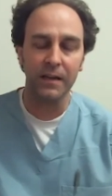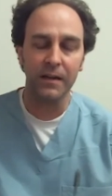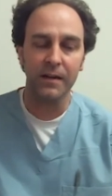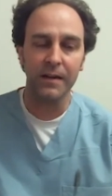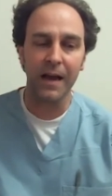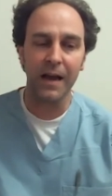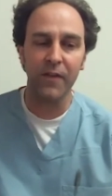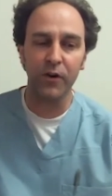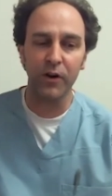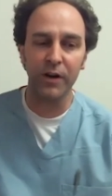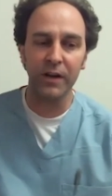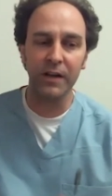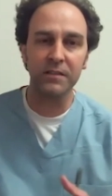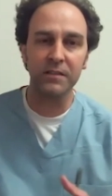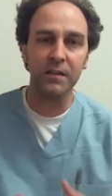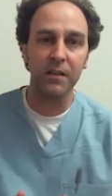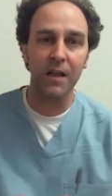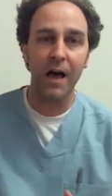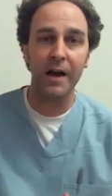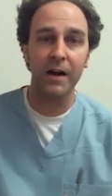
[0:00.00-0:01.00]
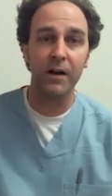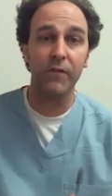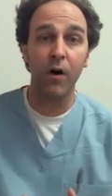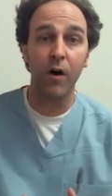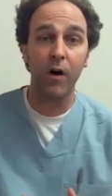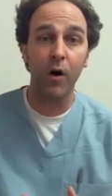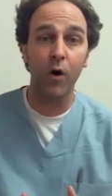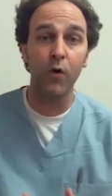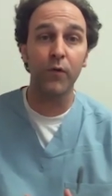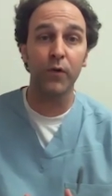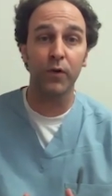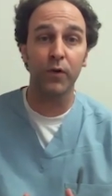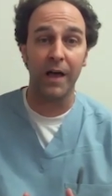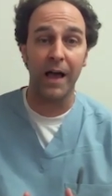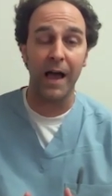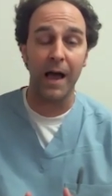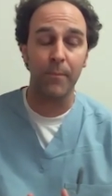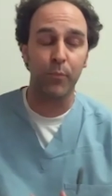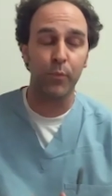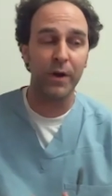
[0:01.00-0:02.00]
Now, there is a lot of
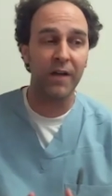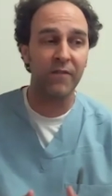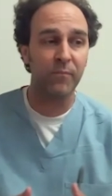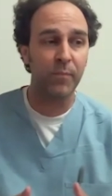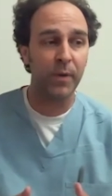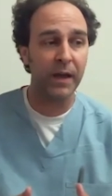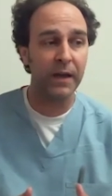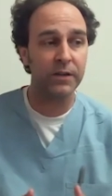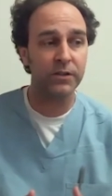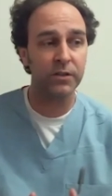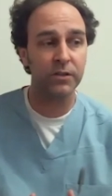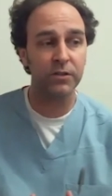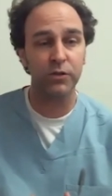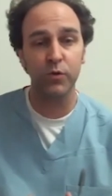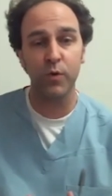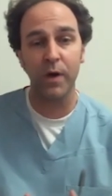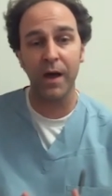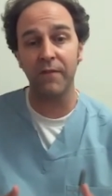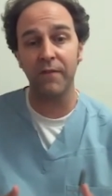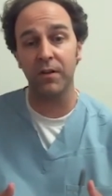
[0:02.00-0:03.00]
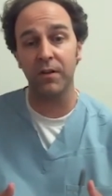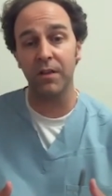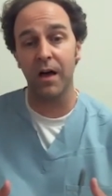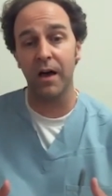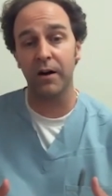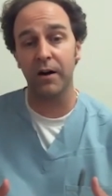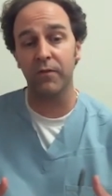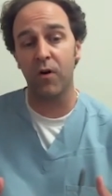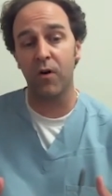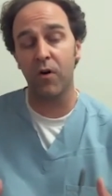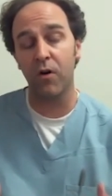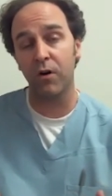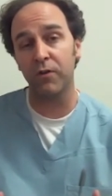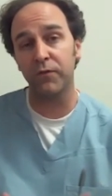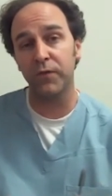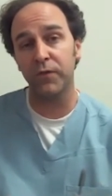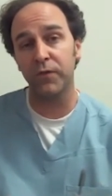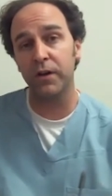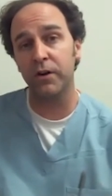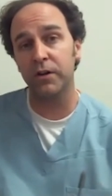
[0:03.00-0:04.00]
overlap. We have patients who have a lot of heart
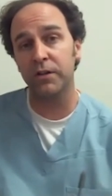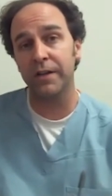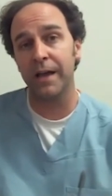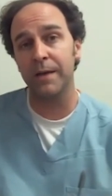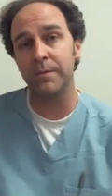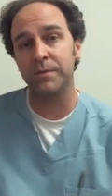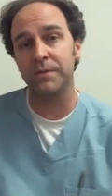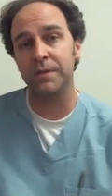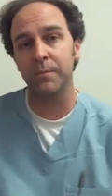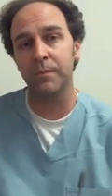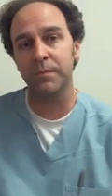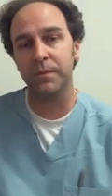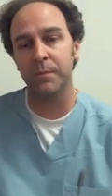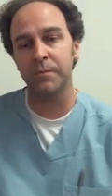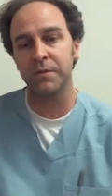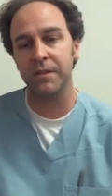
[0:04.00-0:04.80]
failure type symptoms,